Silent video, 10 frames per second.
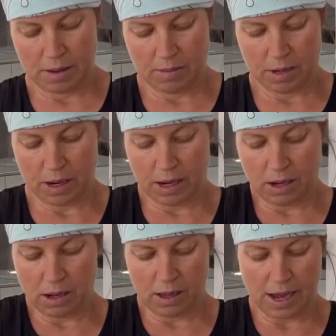cutting
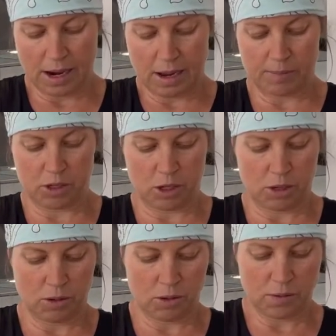all that up
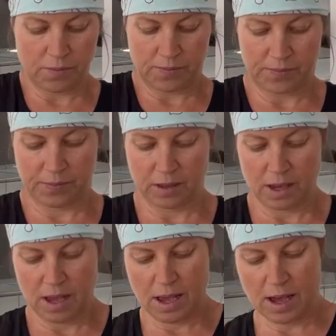too.
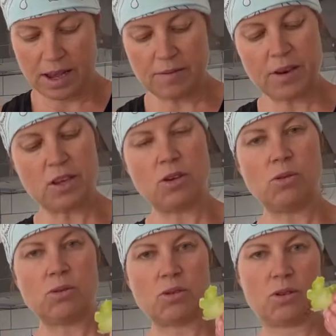I even
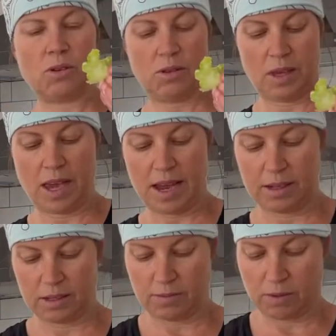use the
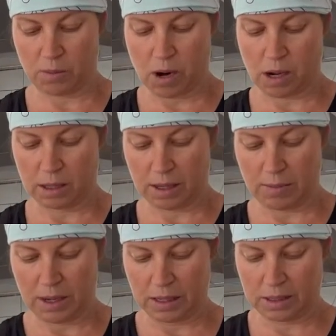ends of the broccoli
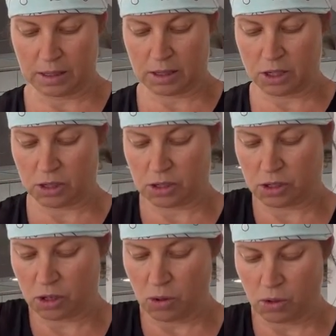because it's just
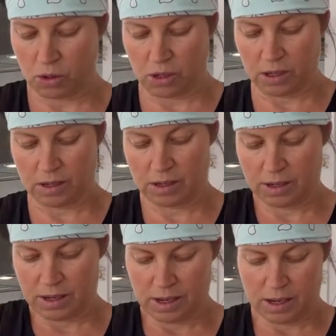so good.
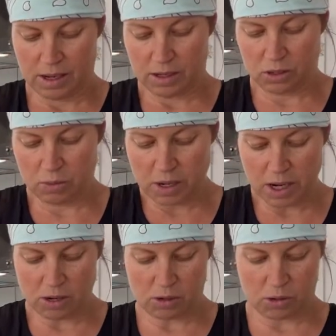So
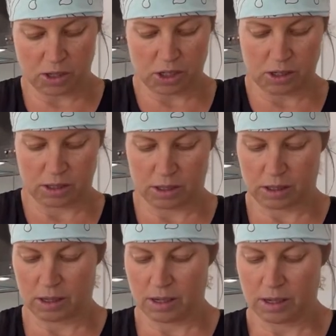many
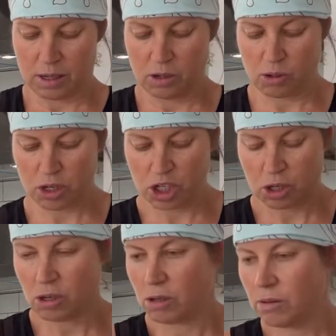nutritional
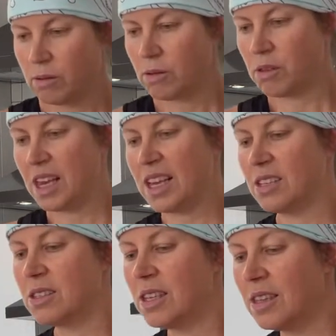
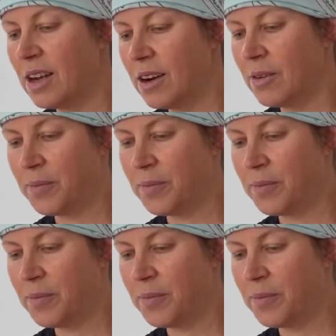things in there.